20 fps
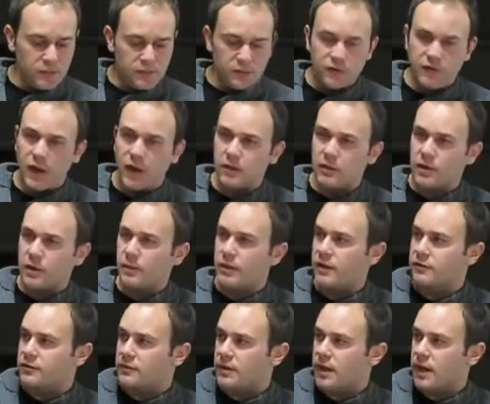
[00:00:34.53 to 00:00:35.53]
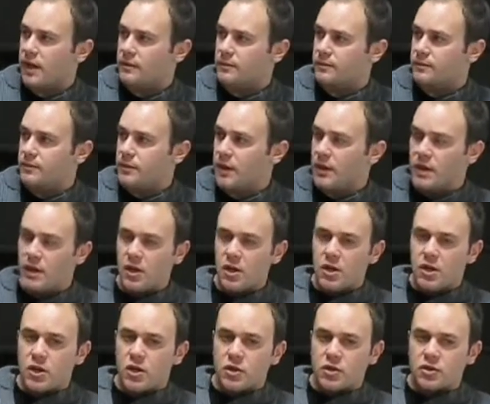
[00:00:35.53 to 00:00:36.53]
followed up after that.
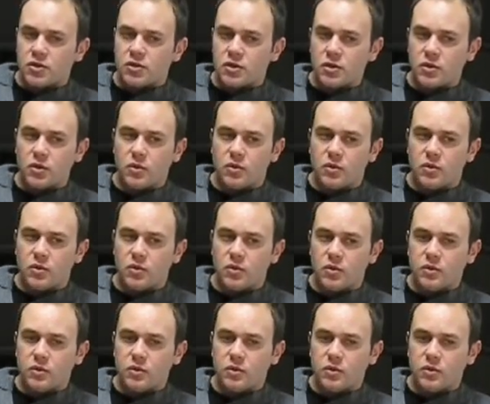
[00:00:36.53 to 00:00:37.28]
So